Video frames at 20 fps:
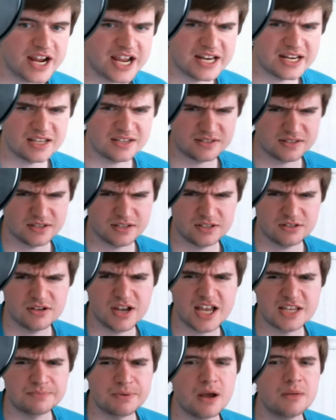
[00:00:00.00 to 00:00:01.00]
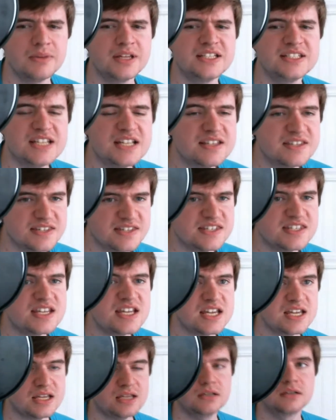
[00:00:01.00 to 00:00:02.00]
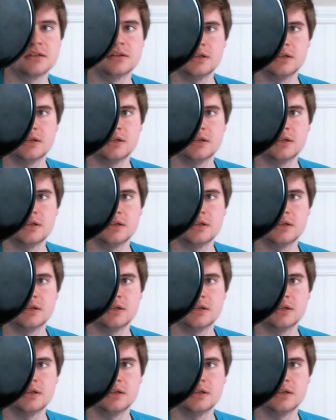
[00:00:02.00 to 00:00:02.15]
or 80s. You guys probably did see